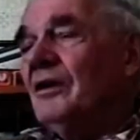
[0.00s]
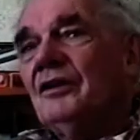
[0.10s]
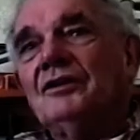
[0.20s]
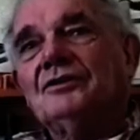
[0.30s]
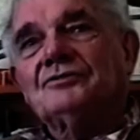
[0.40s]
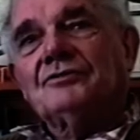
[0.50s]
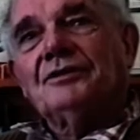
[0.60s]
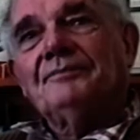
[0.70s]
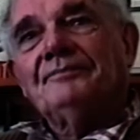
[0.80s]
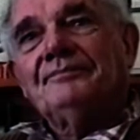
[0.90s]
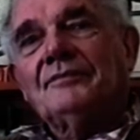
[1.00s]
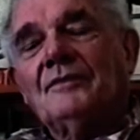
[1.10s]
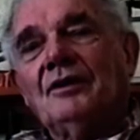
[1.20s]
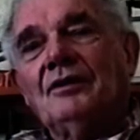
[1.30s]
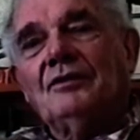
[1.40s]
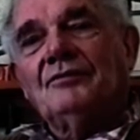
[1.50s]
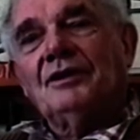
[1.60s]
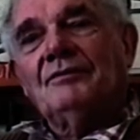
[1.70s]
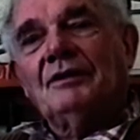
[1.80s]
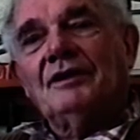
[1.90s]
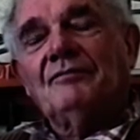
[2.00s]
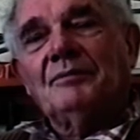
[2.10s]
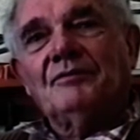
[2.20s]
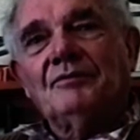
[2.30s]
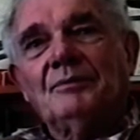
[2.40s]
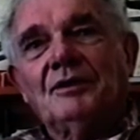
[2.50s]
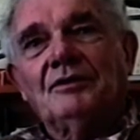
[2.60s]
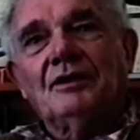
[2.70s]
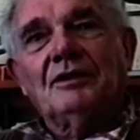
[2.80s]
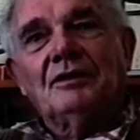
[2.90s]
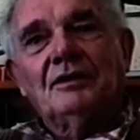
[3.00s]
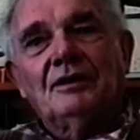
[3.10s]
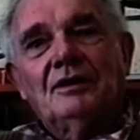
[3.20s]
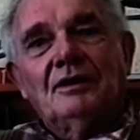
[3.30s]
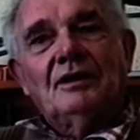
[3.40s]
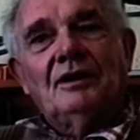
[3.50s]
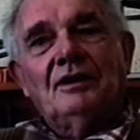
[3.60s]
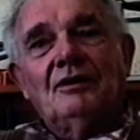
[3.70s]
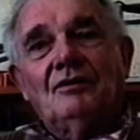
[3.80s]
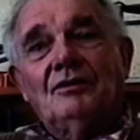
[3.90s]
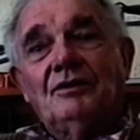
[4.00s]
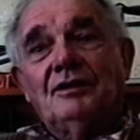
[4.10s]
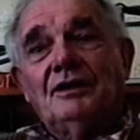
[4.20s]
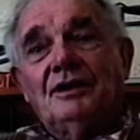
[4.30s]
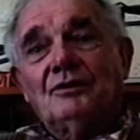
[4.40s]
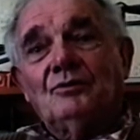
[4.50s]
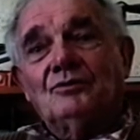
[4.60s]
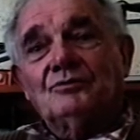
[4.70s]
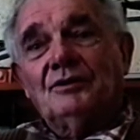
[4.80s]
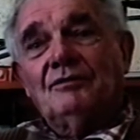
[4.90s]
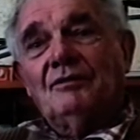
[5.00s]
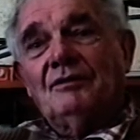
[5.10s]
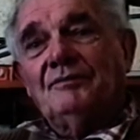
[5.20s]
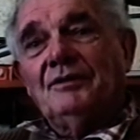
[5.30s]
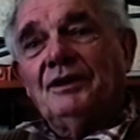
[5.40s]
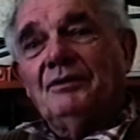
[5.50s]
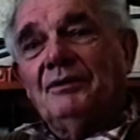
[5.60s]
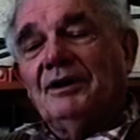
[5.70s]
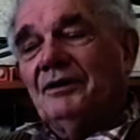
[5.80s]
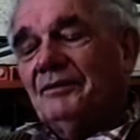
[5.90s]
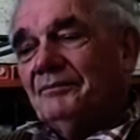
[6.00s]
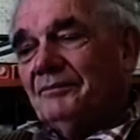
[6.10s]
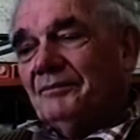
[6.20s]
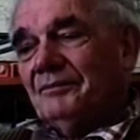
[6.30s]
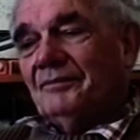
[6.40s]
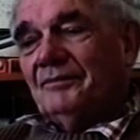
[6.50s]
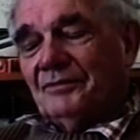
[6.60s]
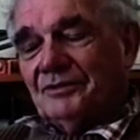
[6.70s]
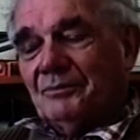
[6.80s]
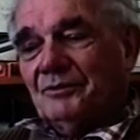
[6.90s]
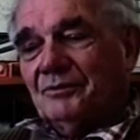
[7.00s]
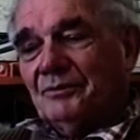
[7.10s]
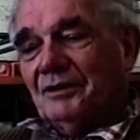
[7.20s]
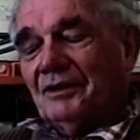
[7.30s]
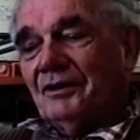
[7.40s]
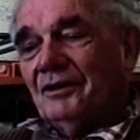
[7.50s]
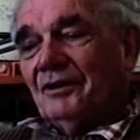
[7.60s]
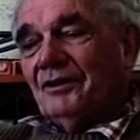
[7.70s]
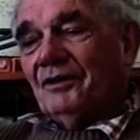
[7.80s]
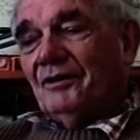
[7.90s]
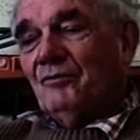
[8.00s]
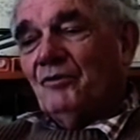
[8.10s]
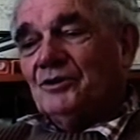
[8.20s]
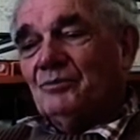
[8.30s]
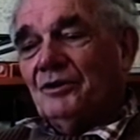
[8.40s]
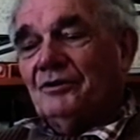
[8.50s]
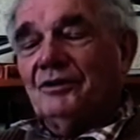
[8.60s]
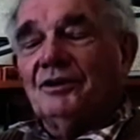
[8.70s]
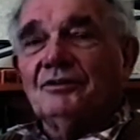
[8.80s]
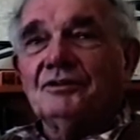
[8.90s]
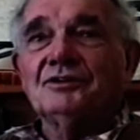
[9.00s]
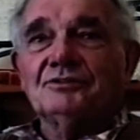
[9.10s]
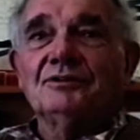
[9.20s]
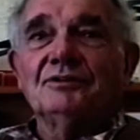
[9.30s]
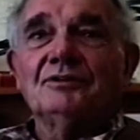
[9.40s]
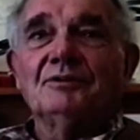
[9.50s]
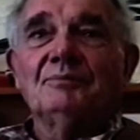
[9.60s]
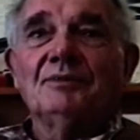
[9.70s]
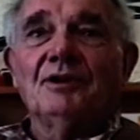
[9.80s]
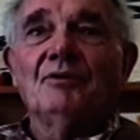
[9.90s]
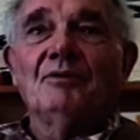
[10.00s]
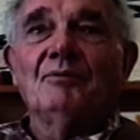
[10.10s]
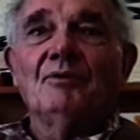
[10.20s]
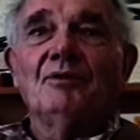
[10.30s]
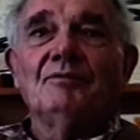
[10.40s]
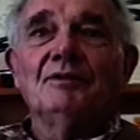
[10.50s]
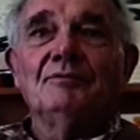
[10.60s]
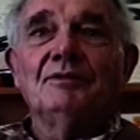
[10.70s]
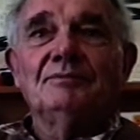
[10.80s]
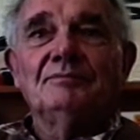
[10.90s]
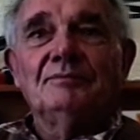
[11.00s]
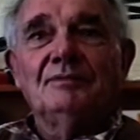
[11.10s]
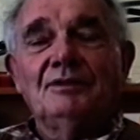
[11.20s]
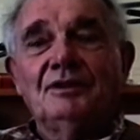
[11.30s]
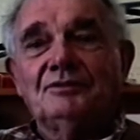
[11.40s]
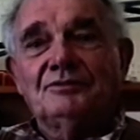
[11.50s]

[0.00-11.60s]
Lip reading: in history, and it's never left me from that date. And not only that, of course, whenever I lived anywhere subsequently, I've always wanted to know the history of the area where I've lived, and